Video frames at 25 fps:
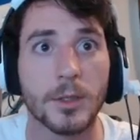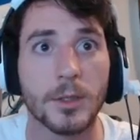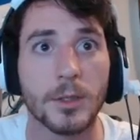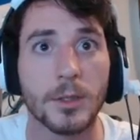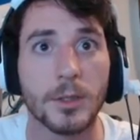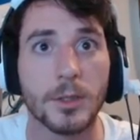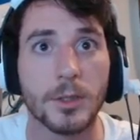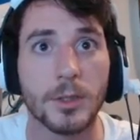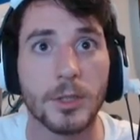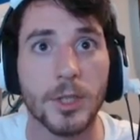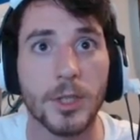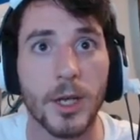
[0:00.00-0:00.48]

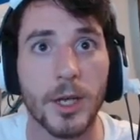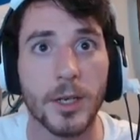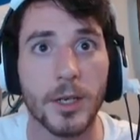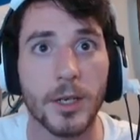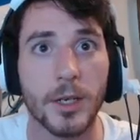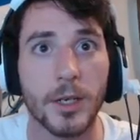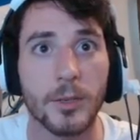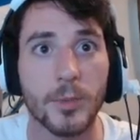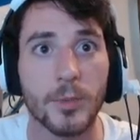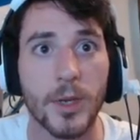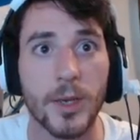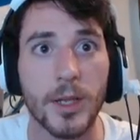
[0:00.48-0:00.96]

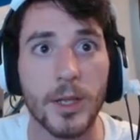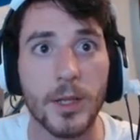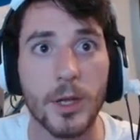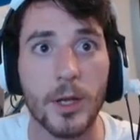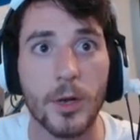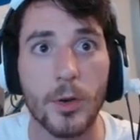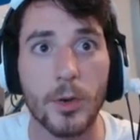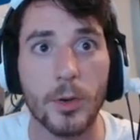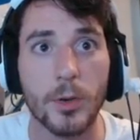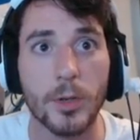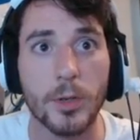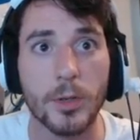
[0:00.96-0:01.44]
Shotgun
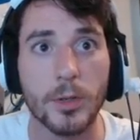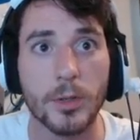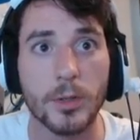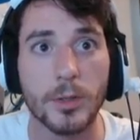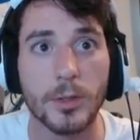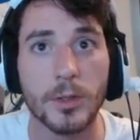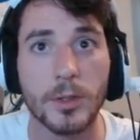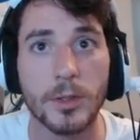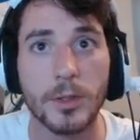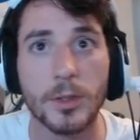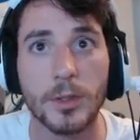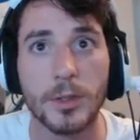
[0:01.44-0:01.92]
reload.
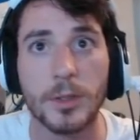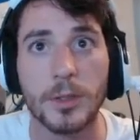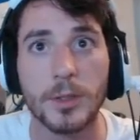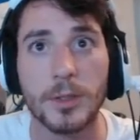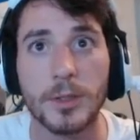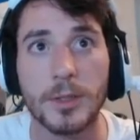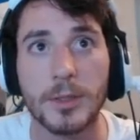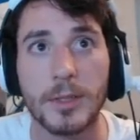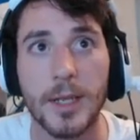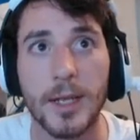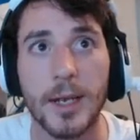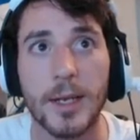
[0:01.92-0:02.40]

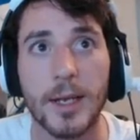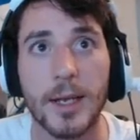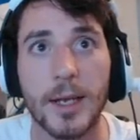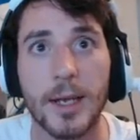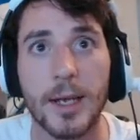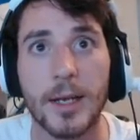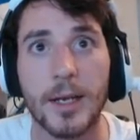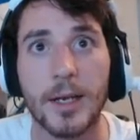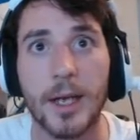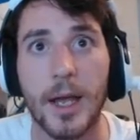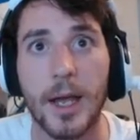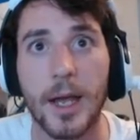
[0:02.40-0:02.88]
10 out
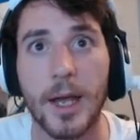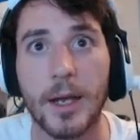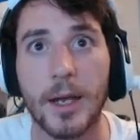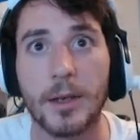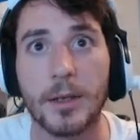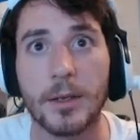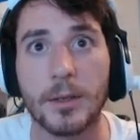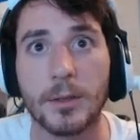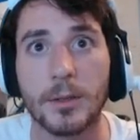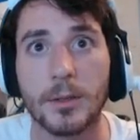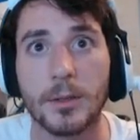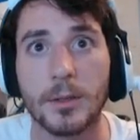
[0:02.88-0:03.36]
of 9,
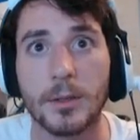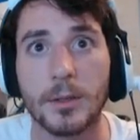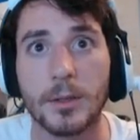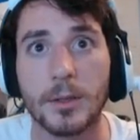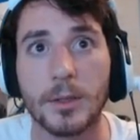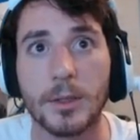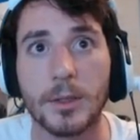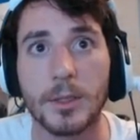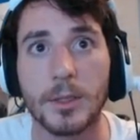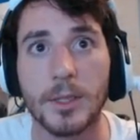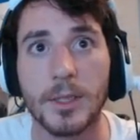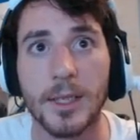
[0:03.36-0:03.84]

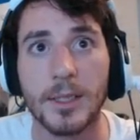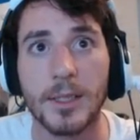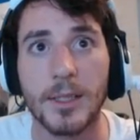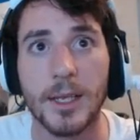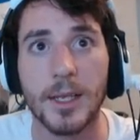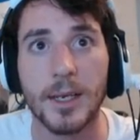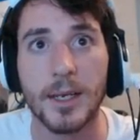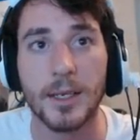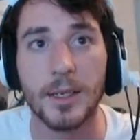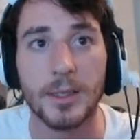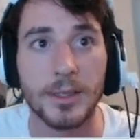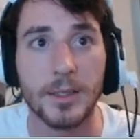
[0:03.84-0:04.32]
6
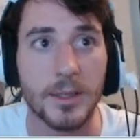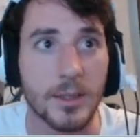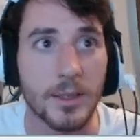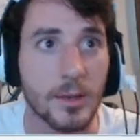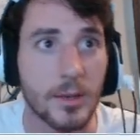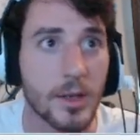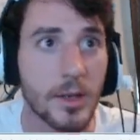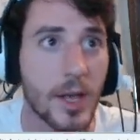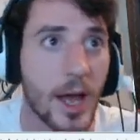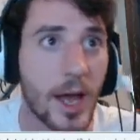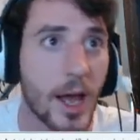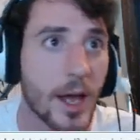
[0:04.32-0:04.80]
out of
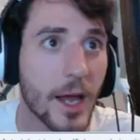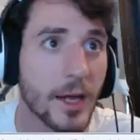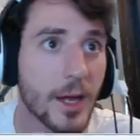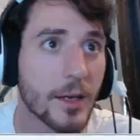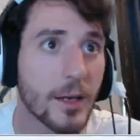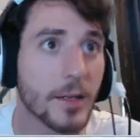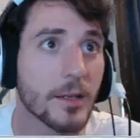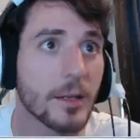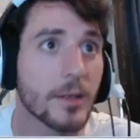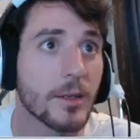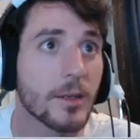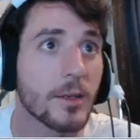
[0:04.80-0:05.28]
9.
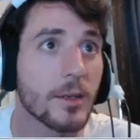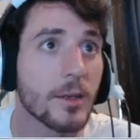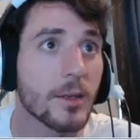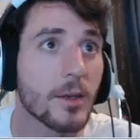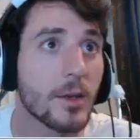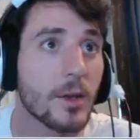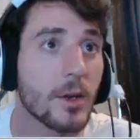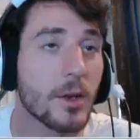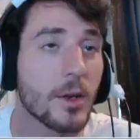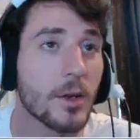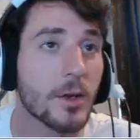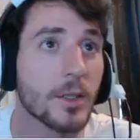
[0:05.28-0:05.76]

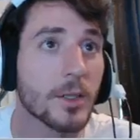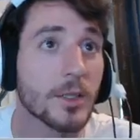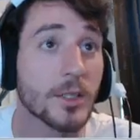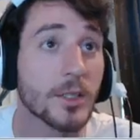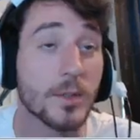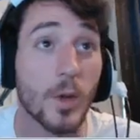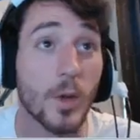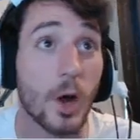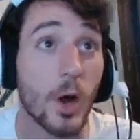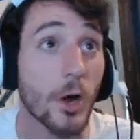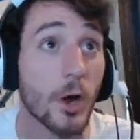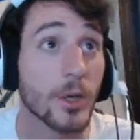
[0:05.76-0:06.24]

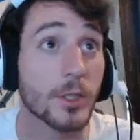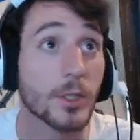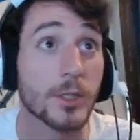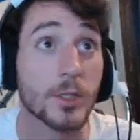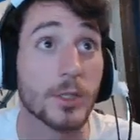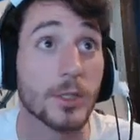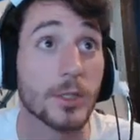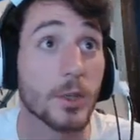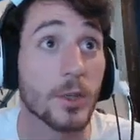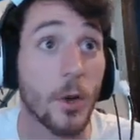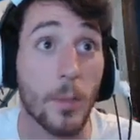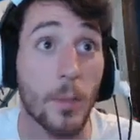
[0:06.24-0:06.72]
So
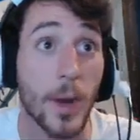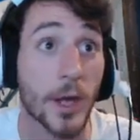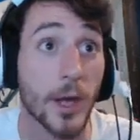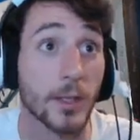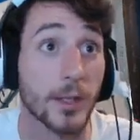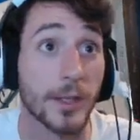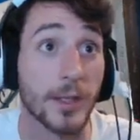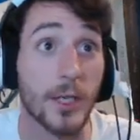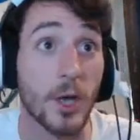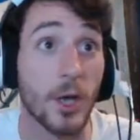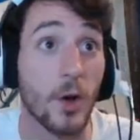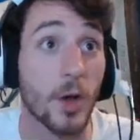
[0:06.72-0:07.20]
hearts are
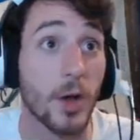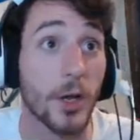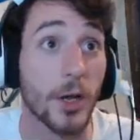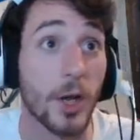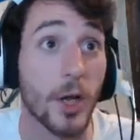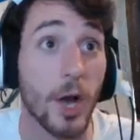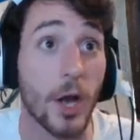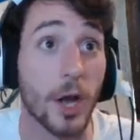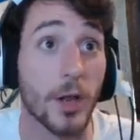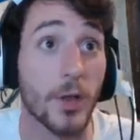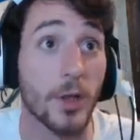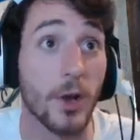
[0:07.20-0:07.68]
apparently going
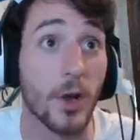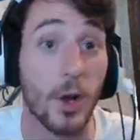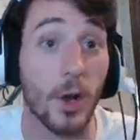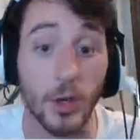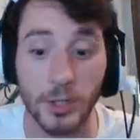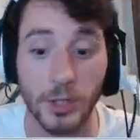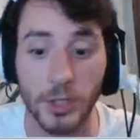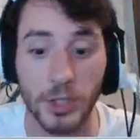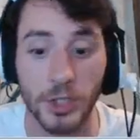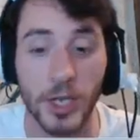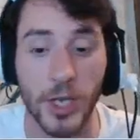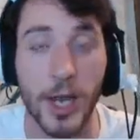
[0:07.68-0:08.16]
on in the
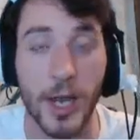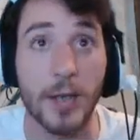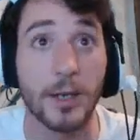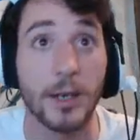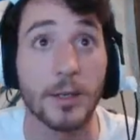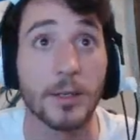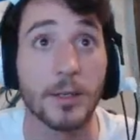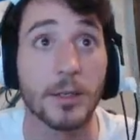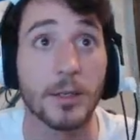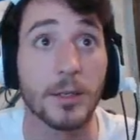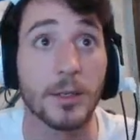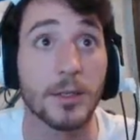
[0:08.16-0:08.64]
hearts chat.
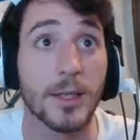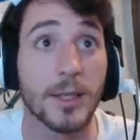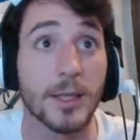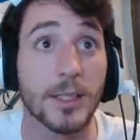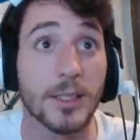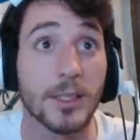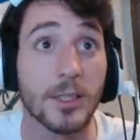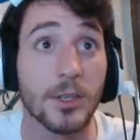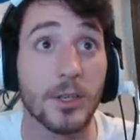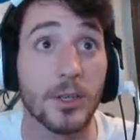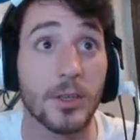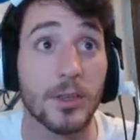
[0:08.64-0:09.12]

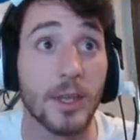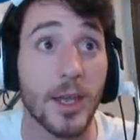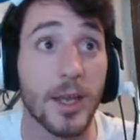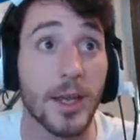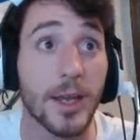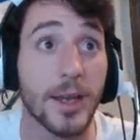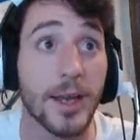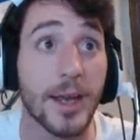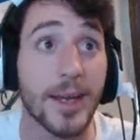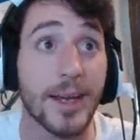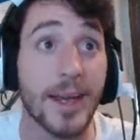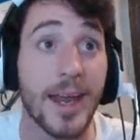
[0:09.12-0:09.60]
That's a good
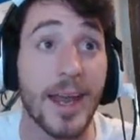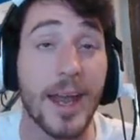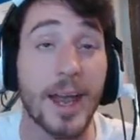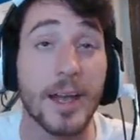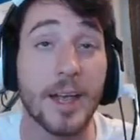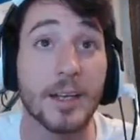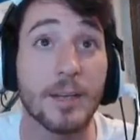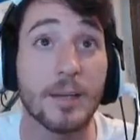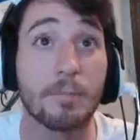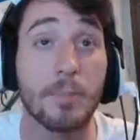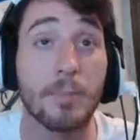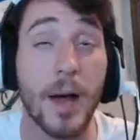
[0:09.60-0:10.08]
thing. I
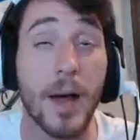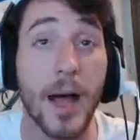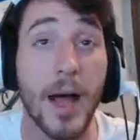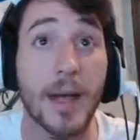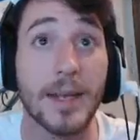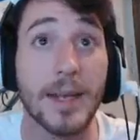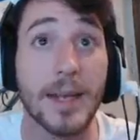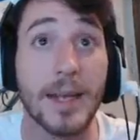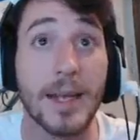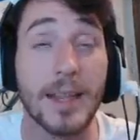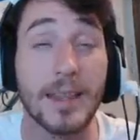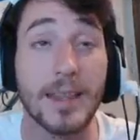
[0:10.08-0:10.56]
can't combine
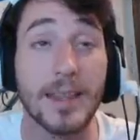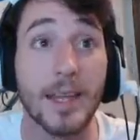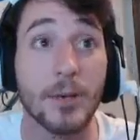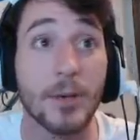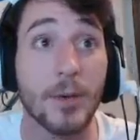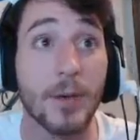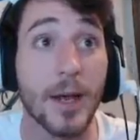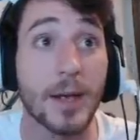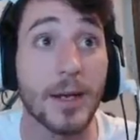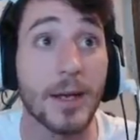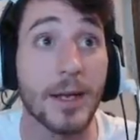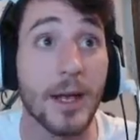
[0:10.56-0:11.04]
anything
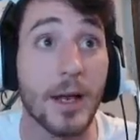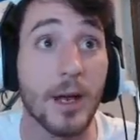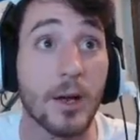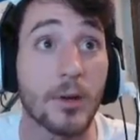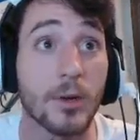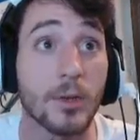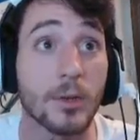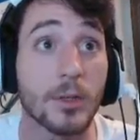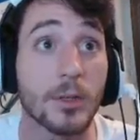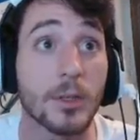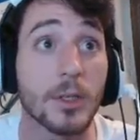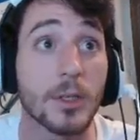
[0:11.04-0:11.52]
right
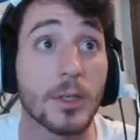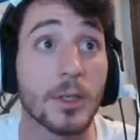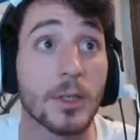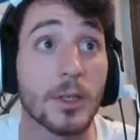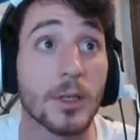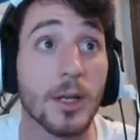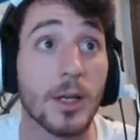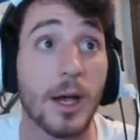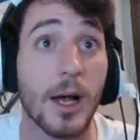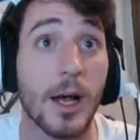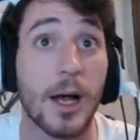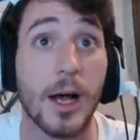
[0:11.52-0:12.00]
now.
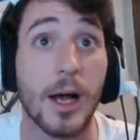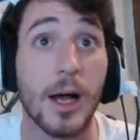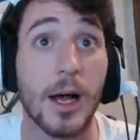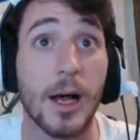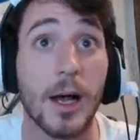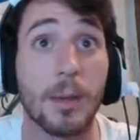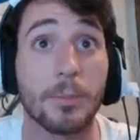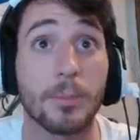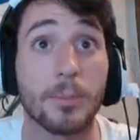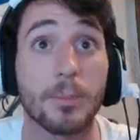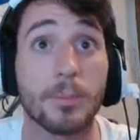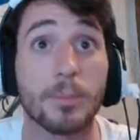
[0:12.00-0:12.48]

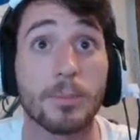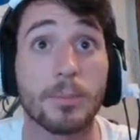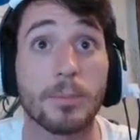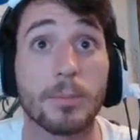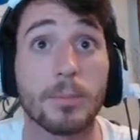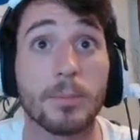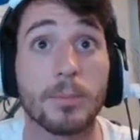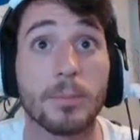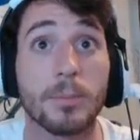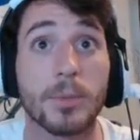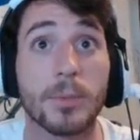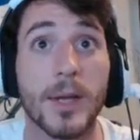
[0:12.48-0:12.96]
I'm
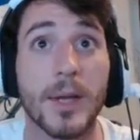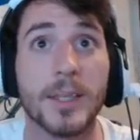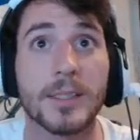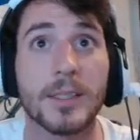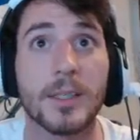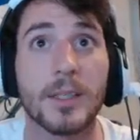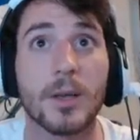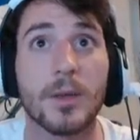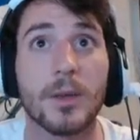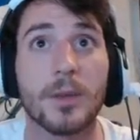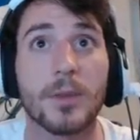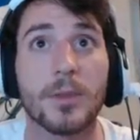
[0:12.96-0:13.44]

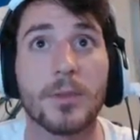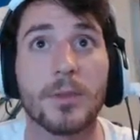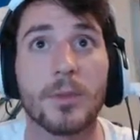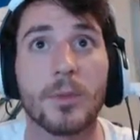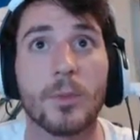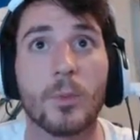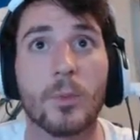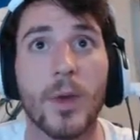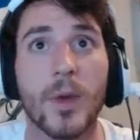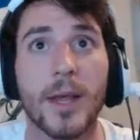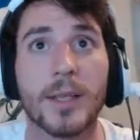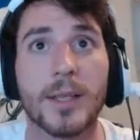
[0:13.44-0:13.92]
pressing all the
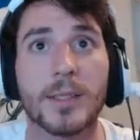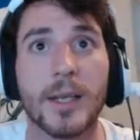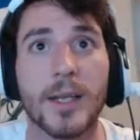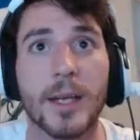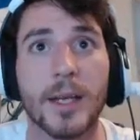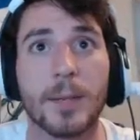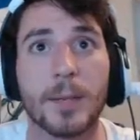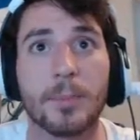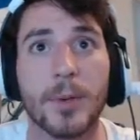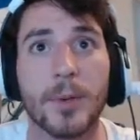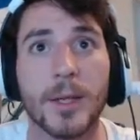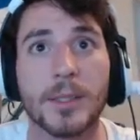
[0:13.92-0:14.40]
ways that I
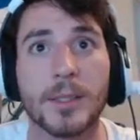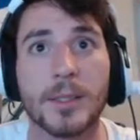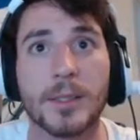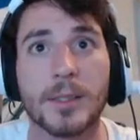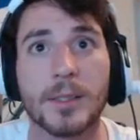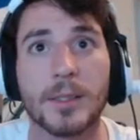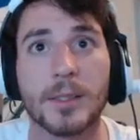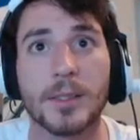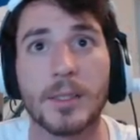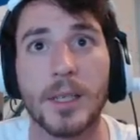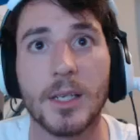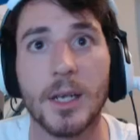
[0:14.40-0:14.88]
could press
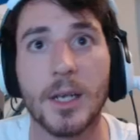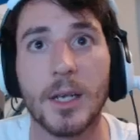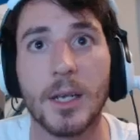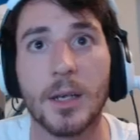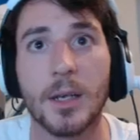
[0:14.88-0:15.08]
C.